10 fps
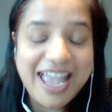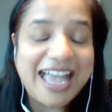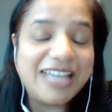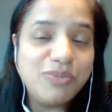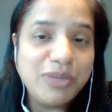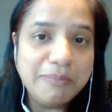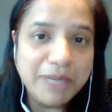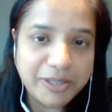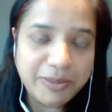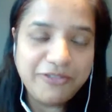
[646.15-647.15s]
And we
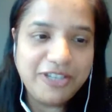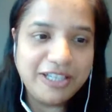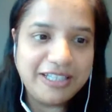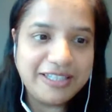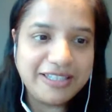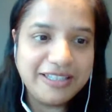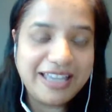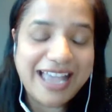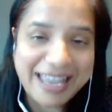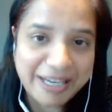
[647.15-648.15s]
must be fearless
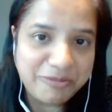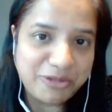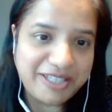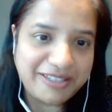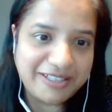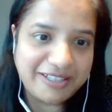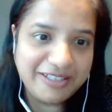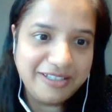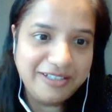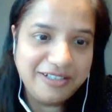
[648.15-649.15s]
and embrace it,
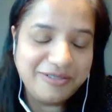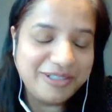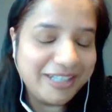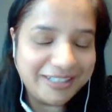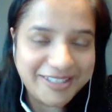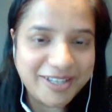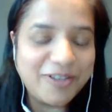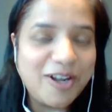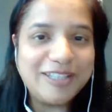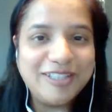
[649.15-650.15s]
regardless
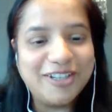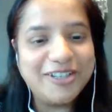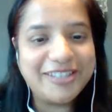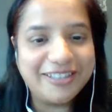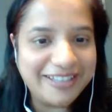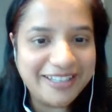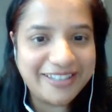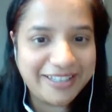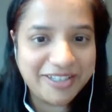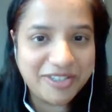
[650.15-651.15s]
of all the noise and the
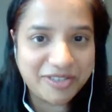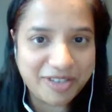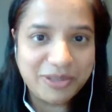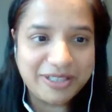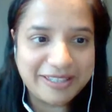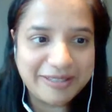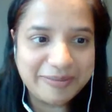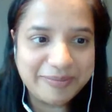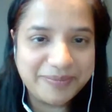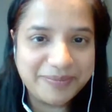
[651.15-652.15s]
naysayers around us.
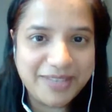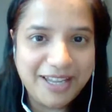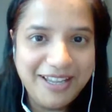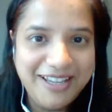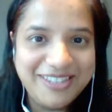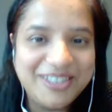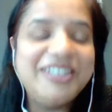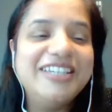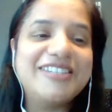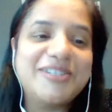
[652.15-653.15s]
So
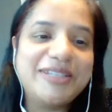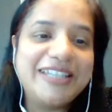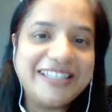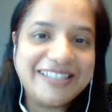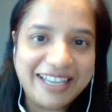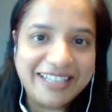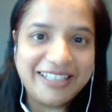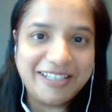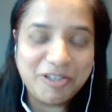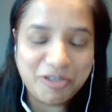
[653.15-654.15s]
here's to an
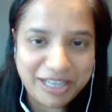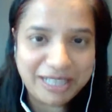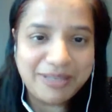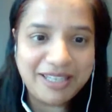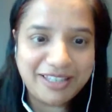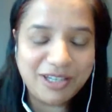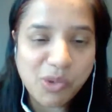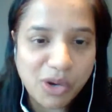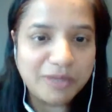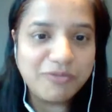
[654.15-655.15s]
exciting,
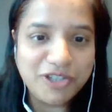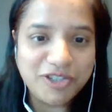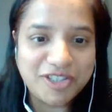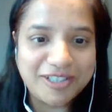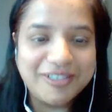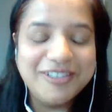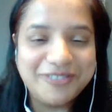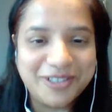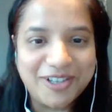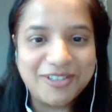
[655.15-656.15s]
trailblazing quantum future
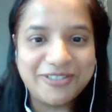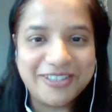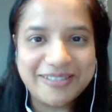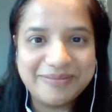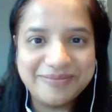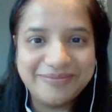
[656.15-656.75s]
for all of us.